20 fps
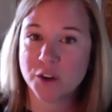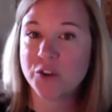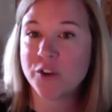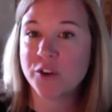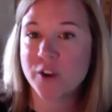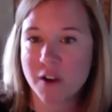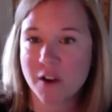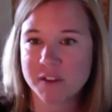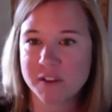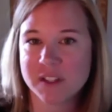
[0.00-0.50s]
career
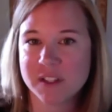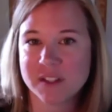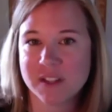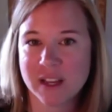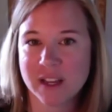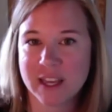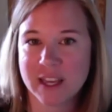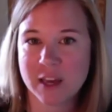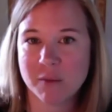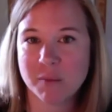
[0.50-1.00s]
offices on
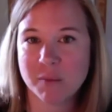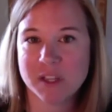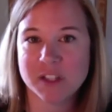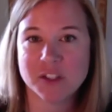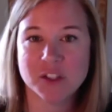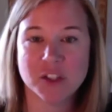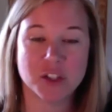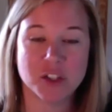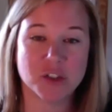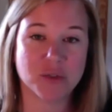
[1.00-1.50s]
campus
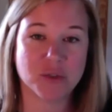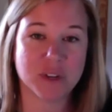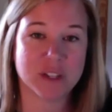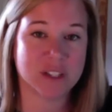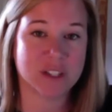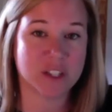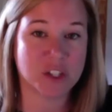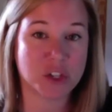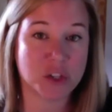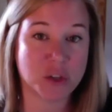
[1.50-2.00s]
to
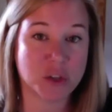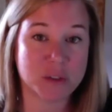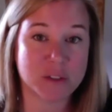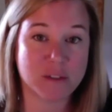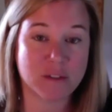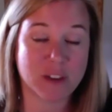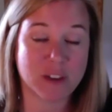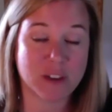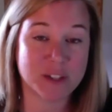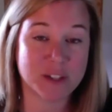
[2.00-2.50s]
transition those
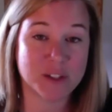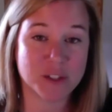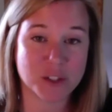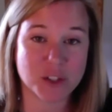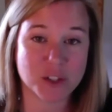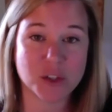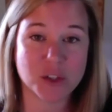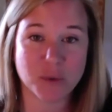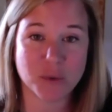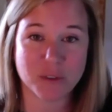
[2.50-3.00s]
events
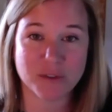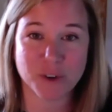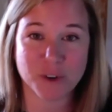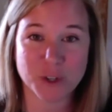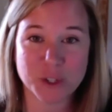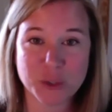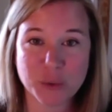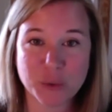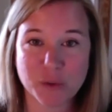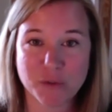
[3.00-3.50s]
to a
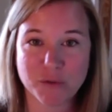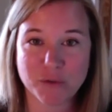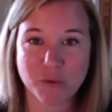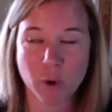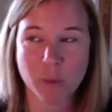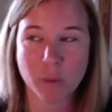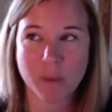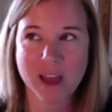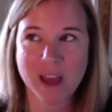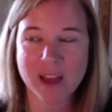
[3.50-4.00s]
virtual
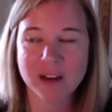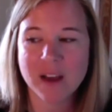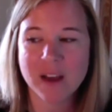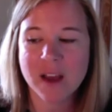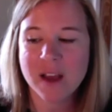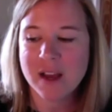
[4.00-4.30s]
format.